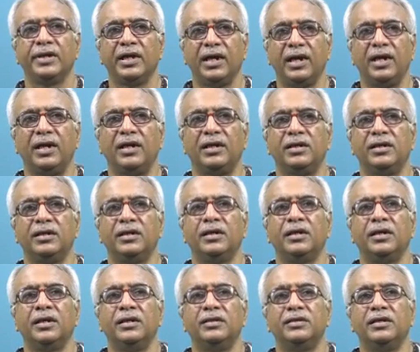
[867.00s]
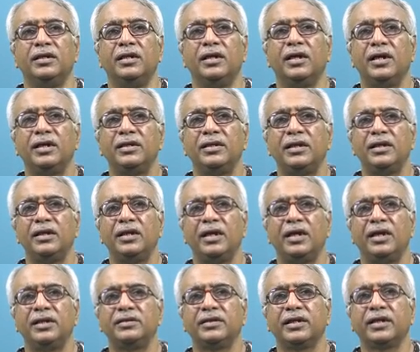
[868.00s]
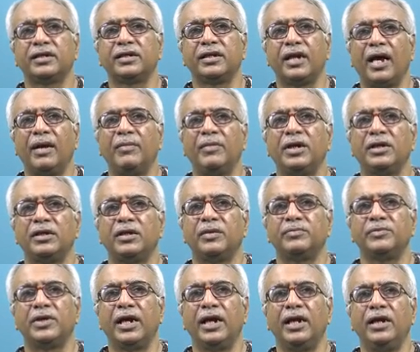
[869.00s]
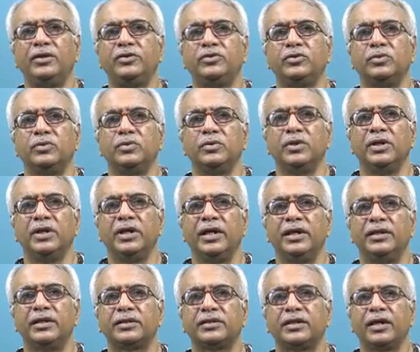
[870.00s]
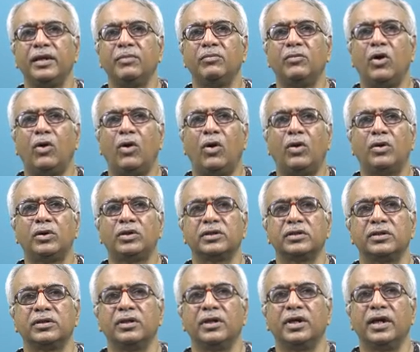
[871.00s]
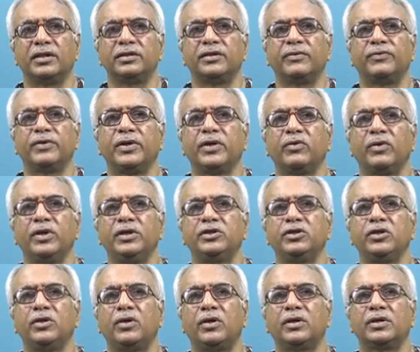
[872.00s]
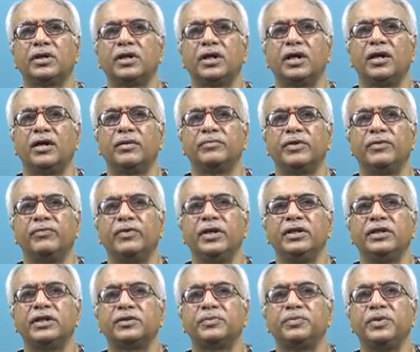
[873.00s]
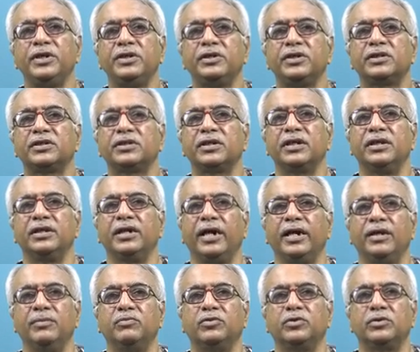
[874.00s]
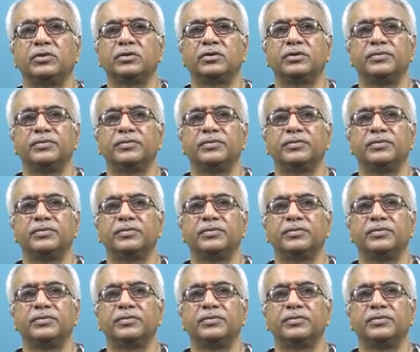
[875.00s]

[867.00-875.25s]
A. The learner learns the grammar of the L2 in the same order as the frequency order of the various features in the input.